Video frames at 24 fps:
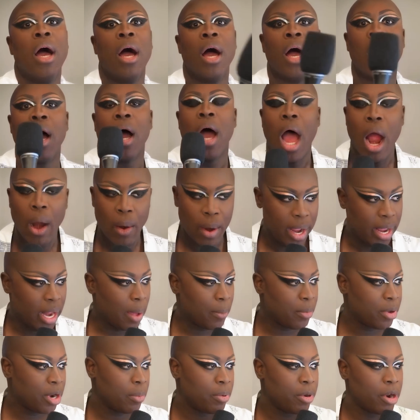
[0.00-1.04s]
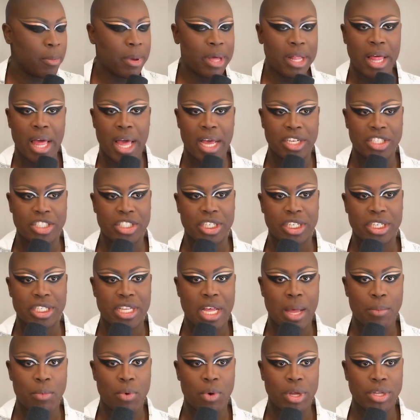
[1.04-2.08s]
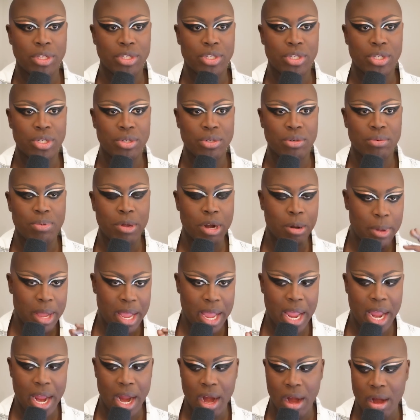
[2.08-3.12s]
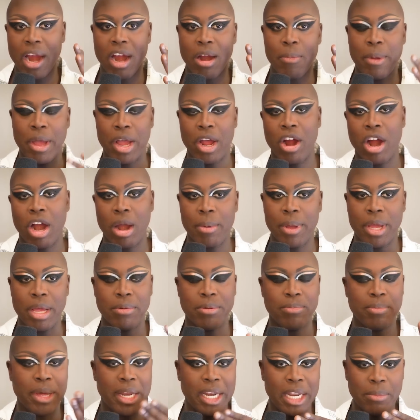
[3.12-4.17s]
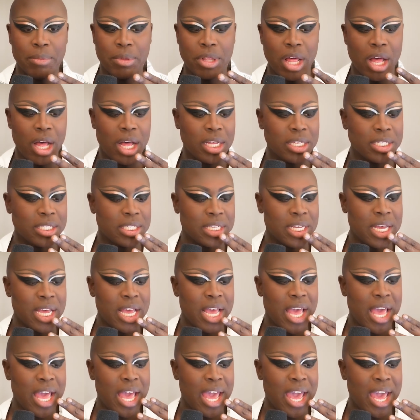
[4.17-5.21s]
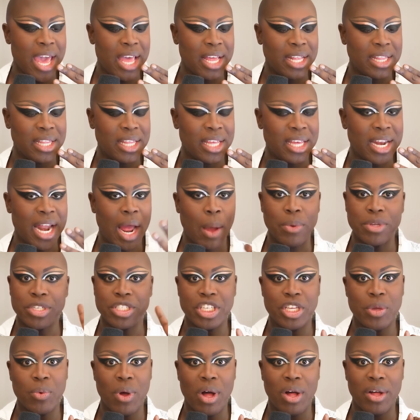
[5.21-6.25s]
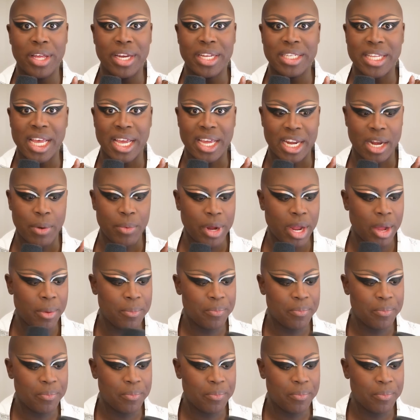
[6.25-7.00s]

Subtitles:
All right, I'm going to put on my lashes. I'm going to put on my hair, my garment, my lip gloss, and then I will see you all in a second. Here we go.